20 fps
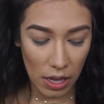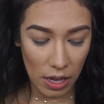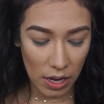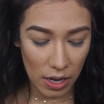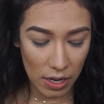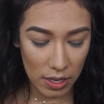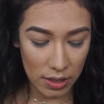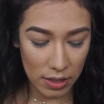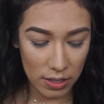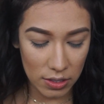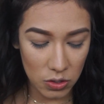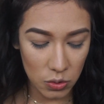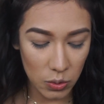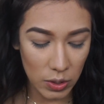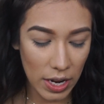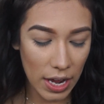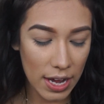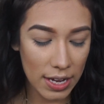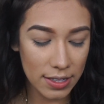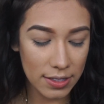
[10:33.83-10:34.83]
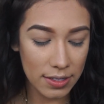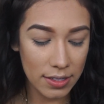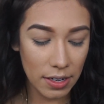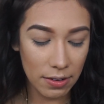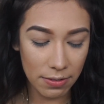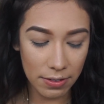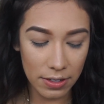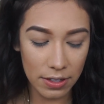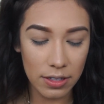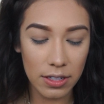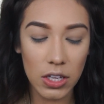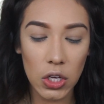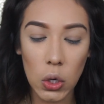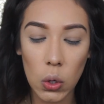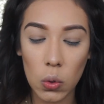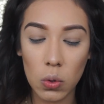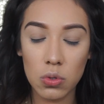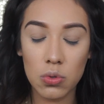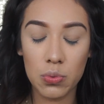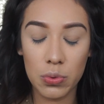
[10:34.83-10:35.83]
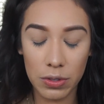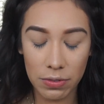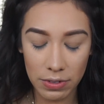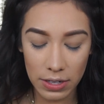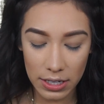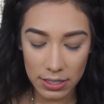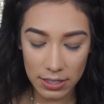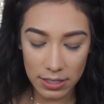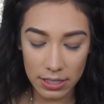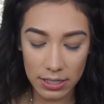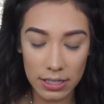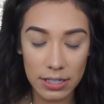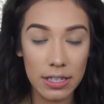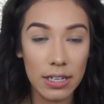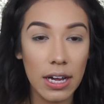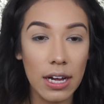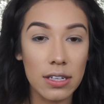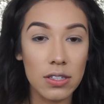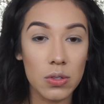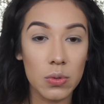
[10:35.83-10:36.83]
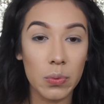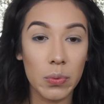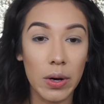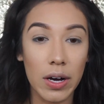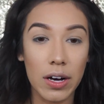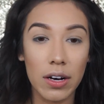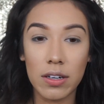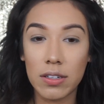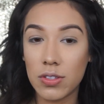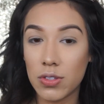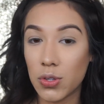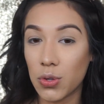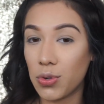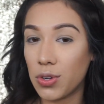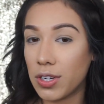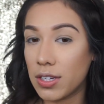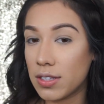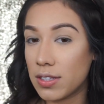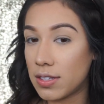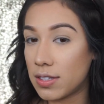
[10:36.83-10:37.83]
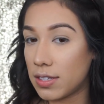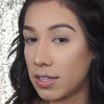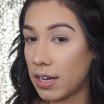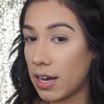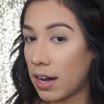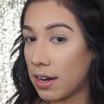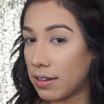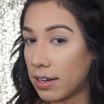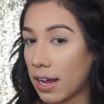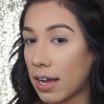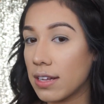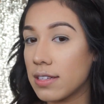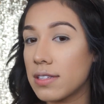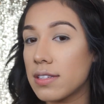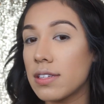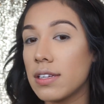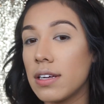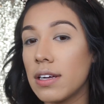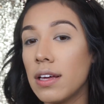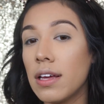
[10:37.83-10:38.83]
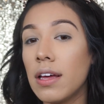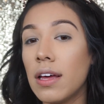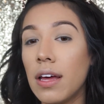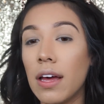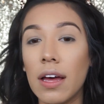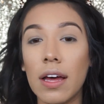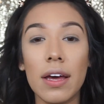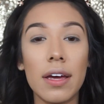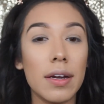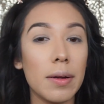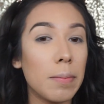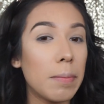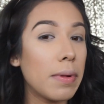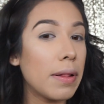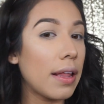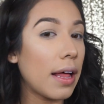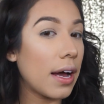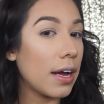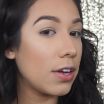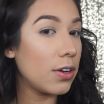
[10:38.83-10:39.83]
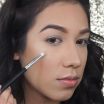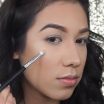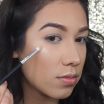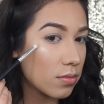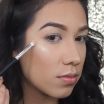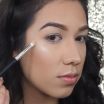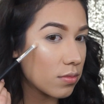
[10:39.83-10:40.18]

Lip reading: And this one has definitely gold reflex in it as well. So you can see how nicely it applied.